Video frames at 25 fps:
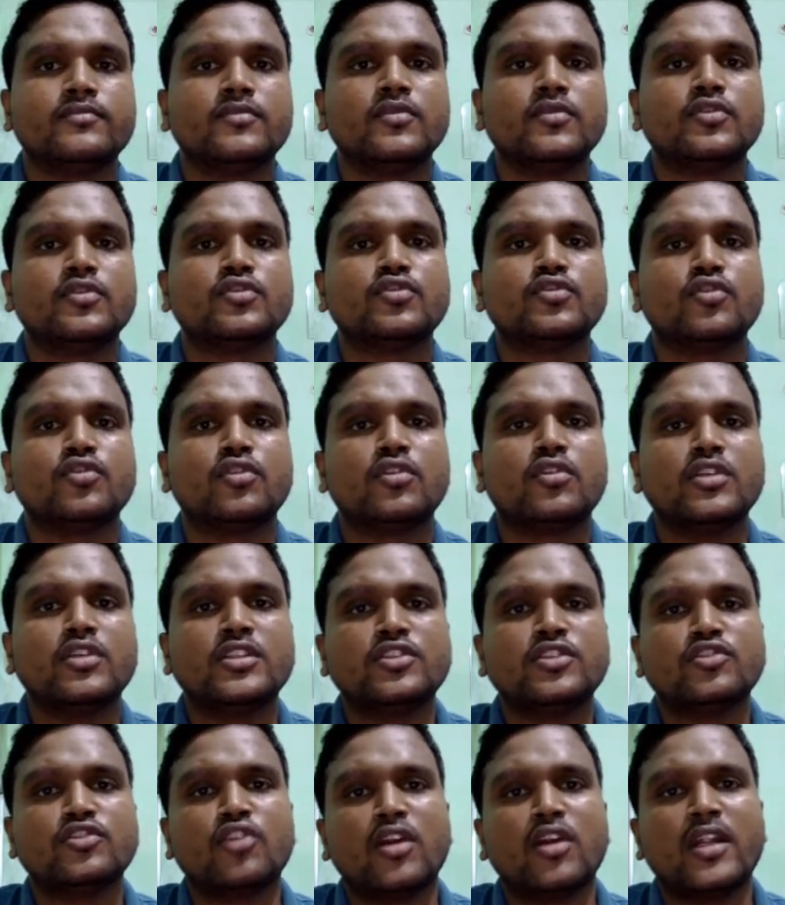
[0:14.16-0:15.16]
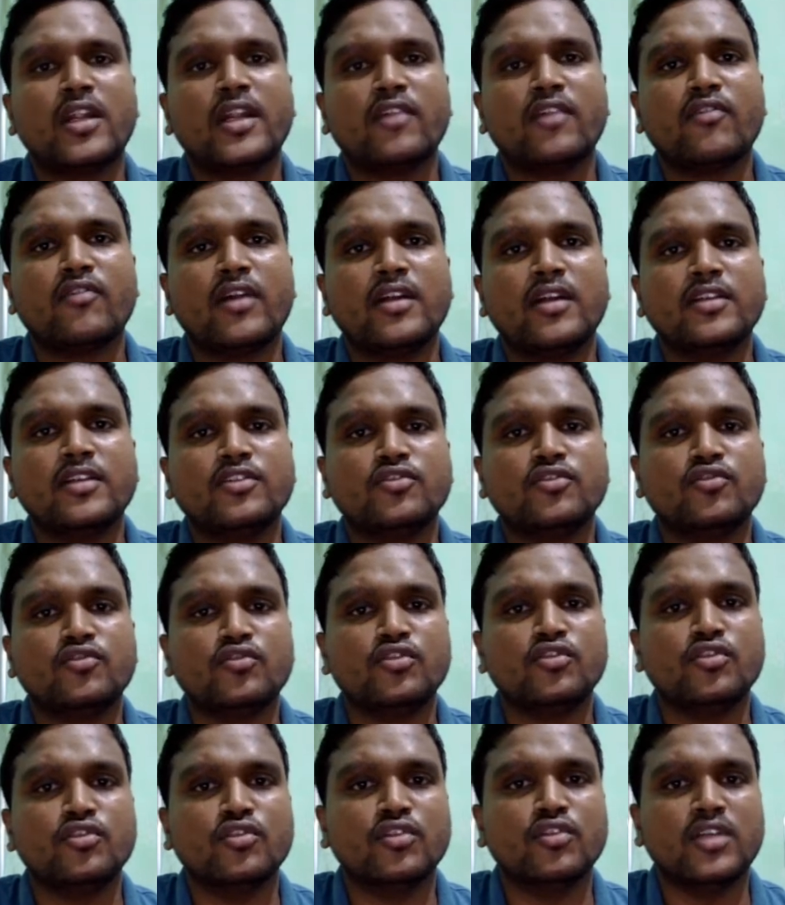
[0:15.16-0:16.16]
So to install Android
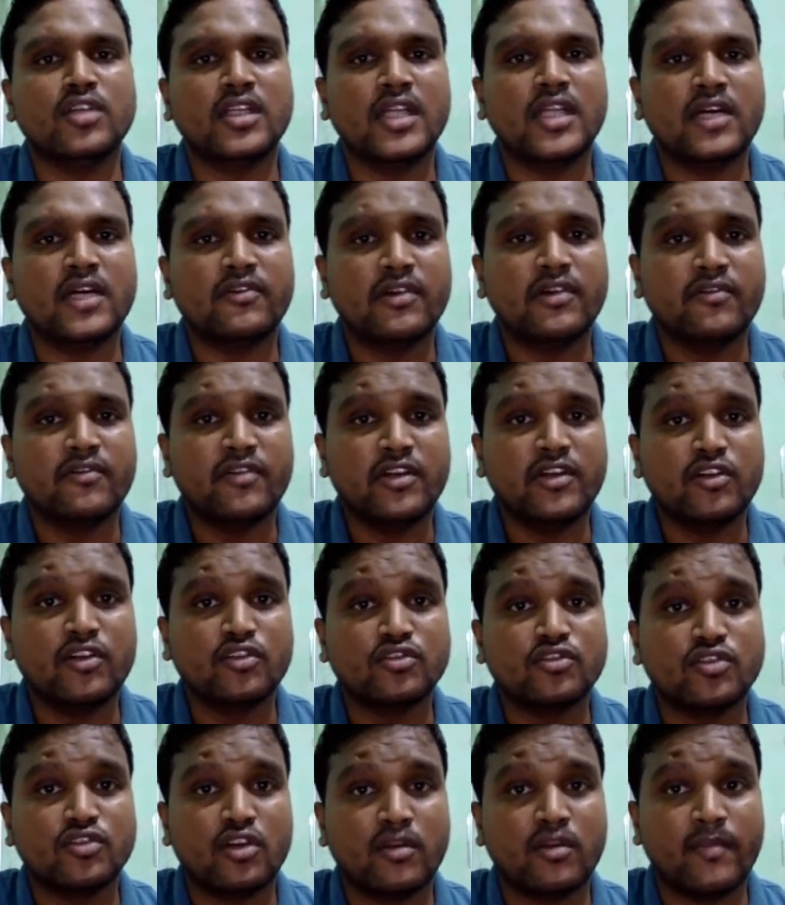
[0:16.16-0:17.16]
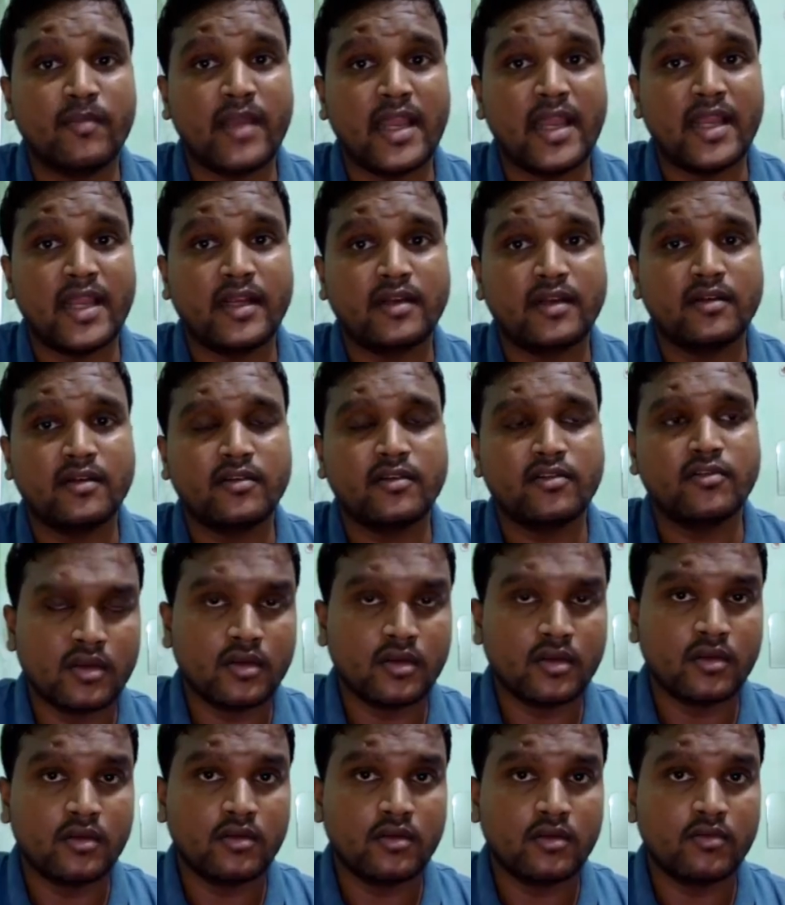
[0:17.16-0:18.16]
Studio in our Windows or Mac,
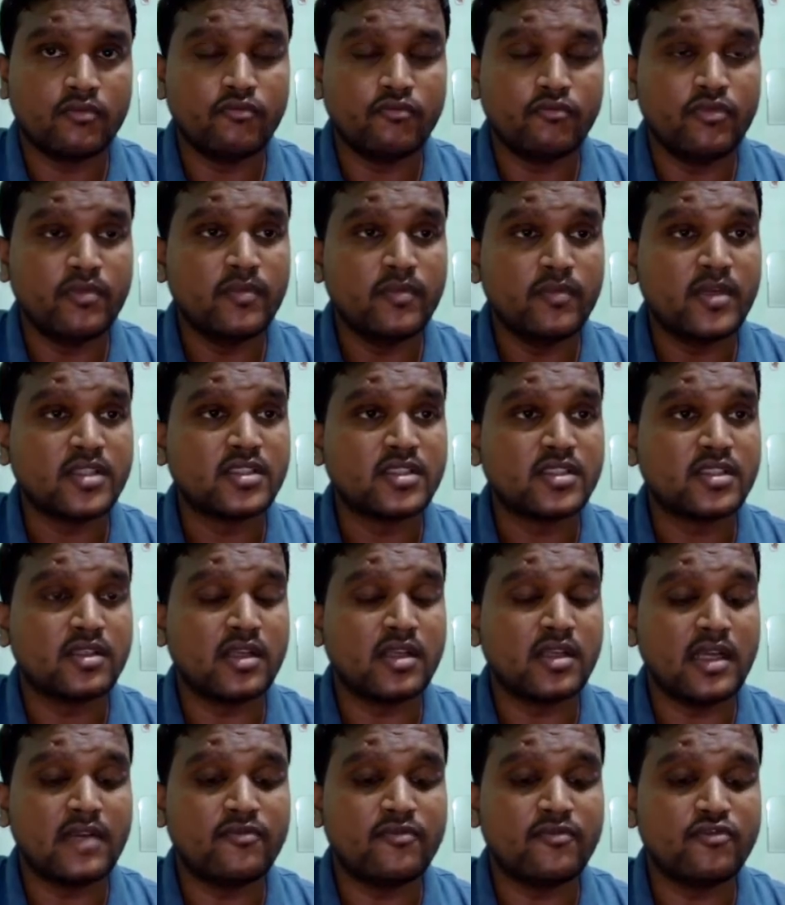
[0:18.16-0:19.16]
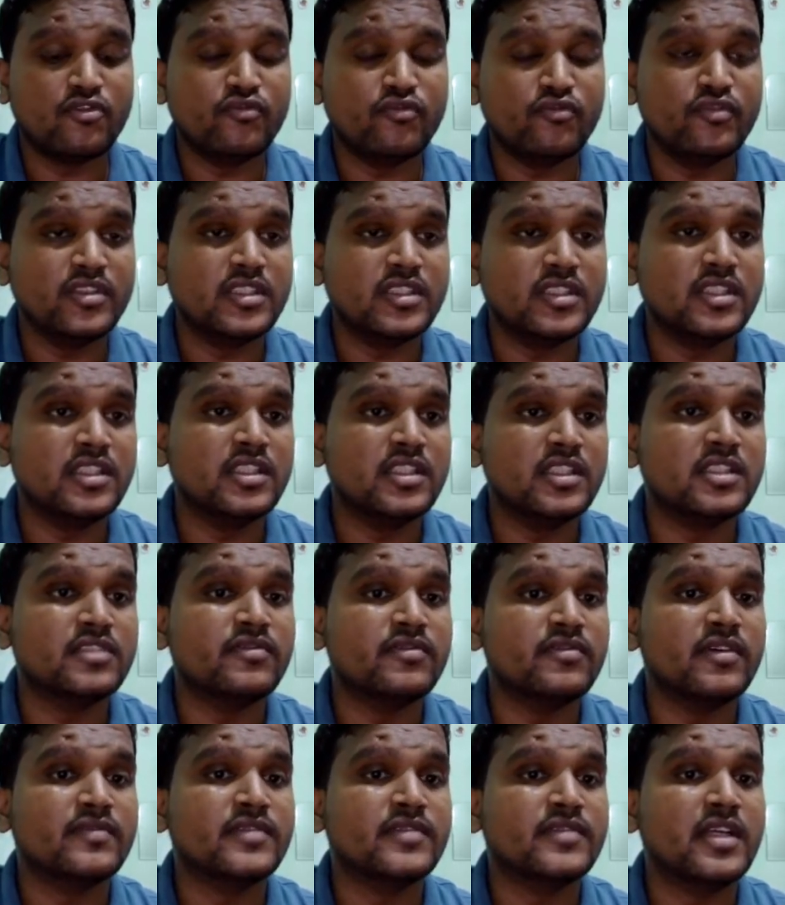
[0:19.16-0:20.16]
we must have to visit this
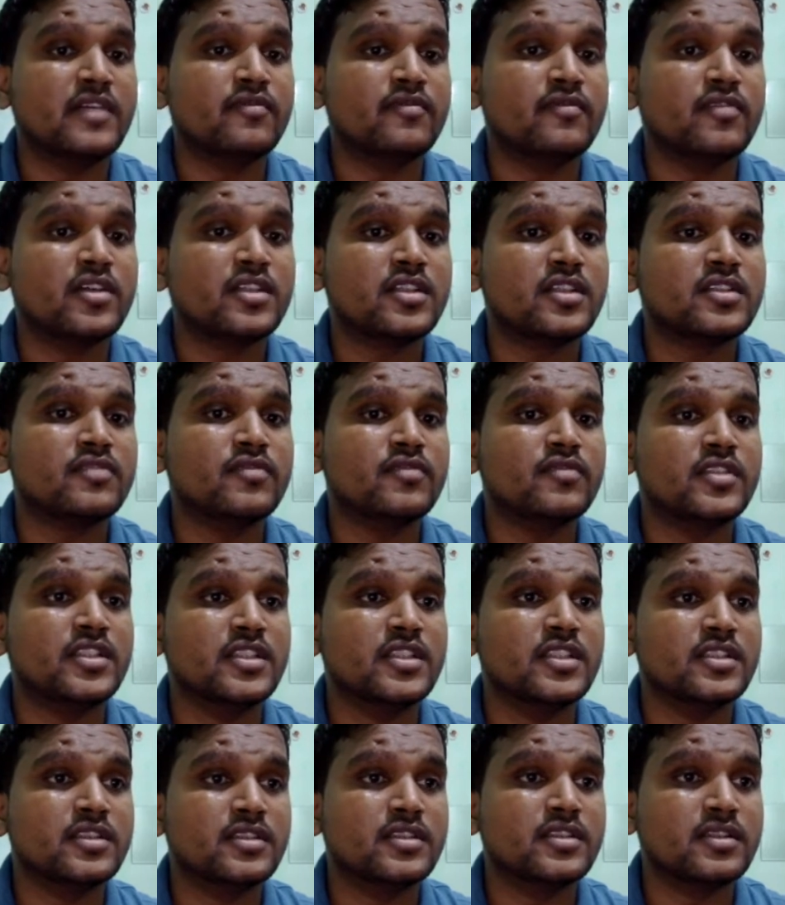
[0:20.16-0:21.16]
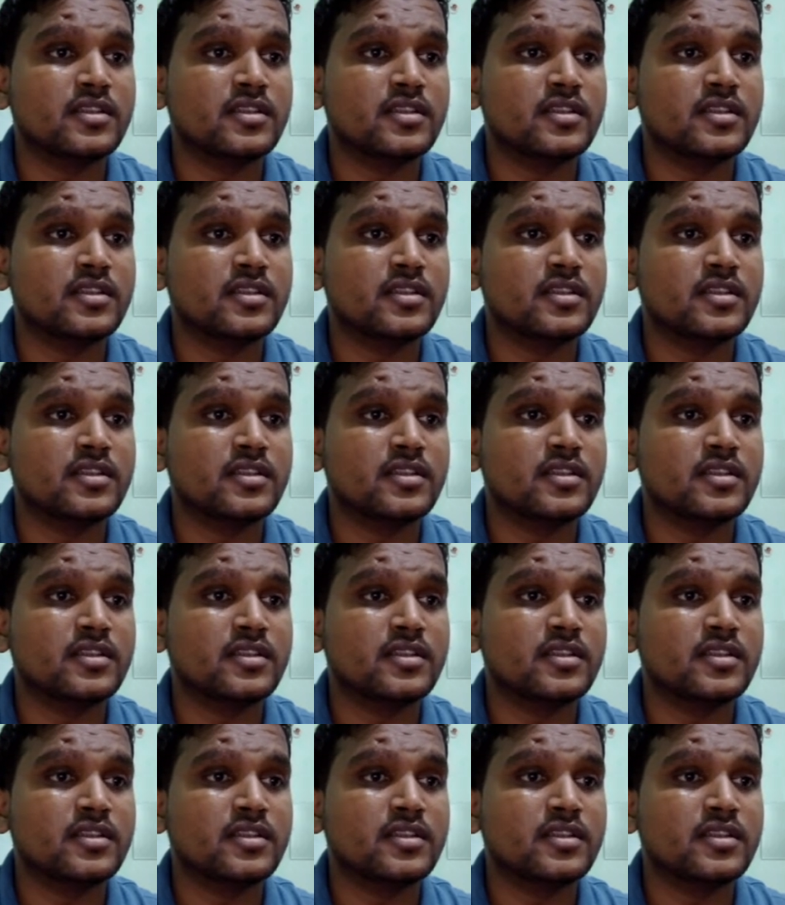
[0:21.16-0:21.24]
website first, which is